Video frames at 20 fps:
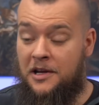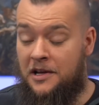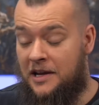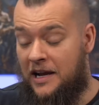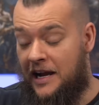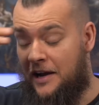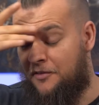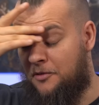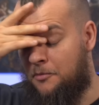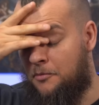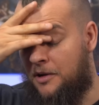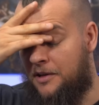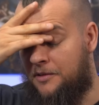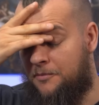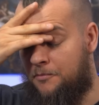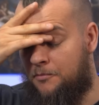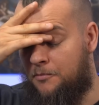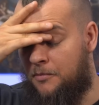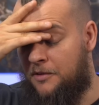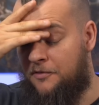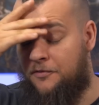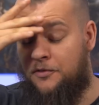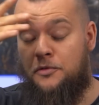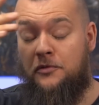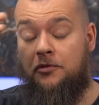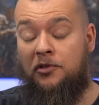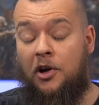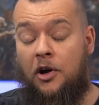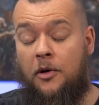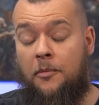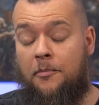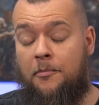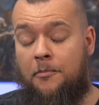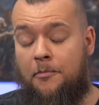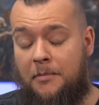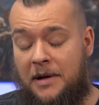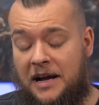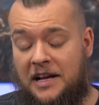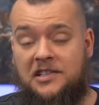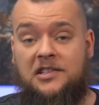having my views
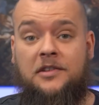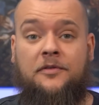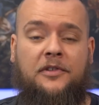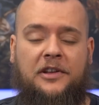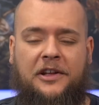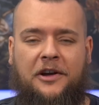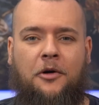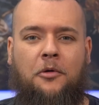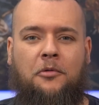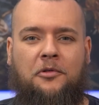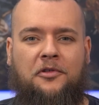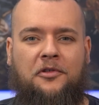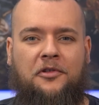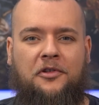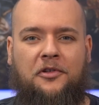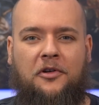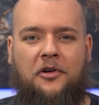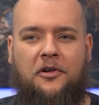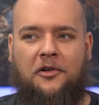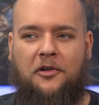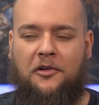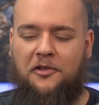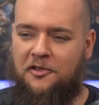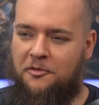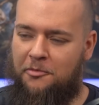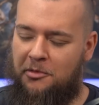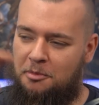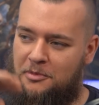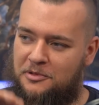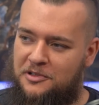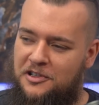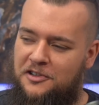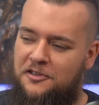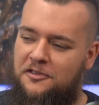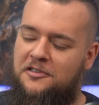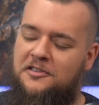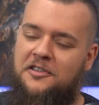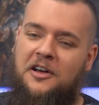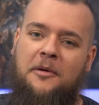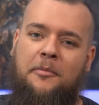massively altered on lots of
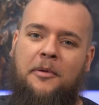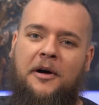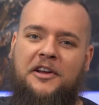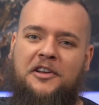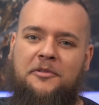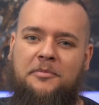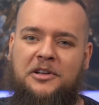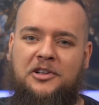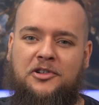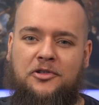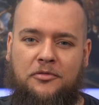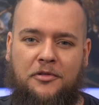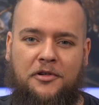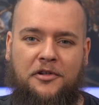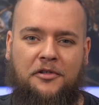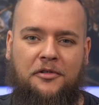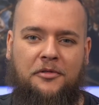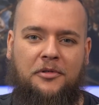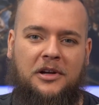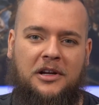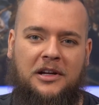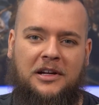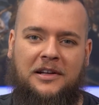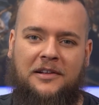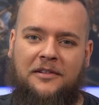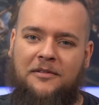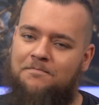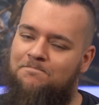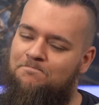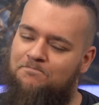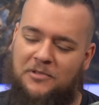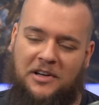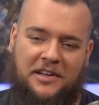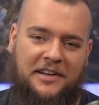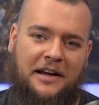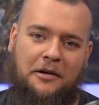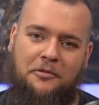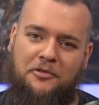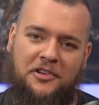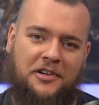propositions that I buy to be true, I
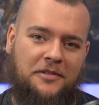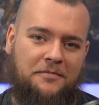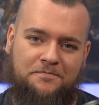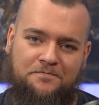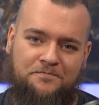doubt it.